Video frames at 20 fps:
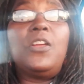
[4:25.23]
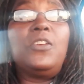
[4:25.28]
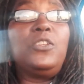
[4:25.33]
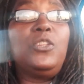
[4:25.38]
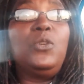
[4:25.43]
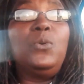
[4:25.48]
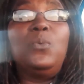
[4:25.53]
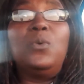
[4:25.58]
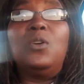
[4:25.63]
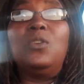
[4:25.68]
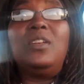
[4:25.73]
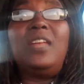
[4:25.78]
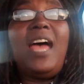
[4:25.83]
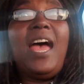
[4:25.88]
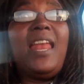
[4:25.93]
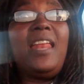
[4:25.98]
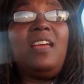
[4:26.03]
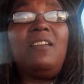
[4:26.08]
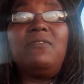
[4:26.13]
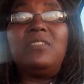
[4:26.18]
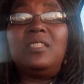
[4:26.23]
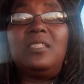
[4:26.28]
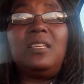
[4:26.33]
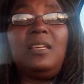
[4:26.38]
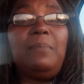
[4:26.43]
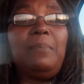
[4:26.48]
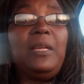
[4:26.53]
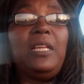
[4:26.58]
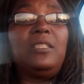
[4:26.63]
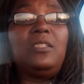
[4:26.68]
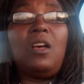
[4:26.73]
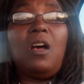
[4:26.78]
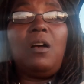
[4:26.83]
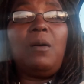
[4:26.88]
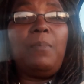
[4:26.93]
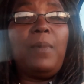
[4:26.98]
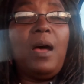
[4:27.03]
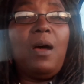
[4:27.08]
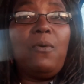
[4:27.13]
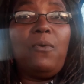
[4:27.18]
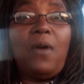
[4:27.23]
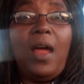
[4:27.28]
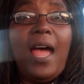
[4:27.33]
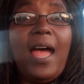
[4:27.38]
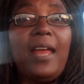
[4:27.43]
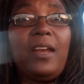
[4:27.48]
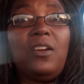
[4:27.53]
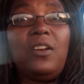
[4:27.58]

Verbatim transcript: You will not ever see me talk about ride or